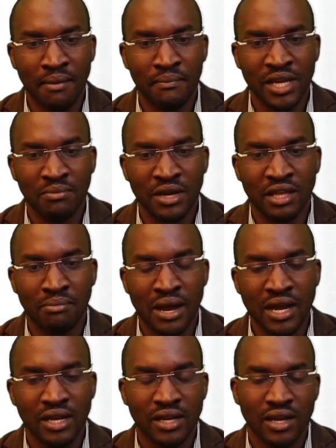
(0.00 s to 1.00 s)
made by the
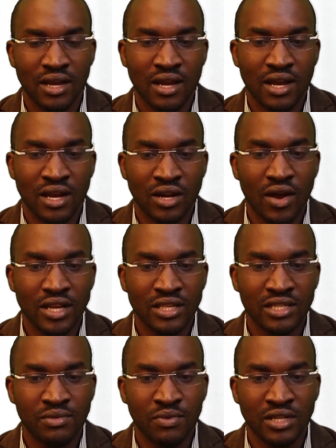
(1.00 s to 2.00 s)
bank, no
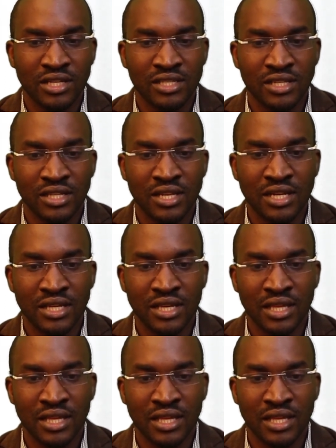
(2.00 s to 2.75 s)
adjustment is needed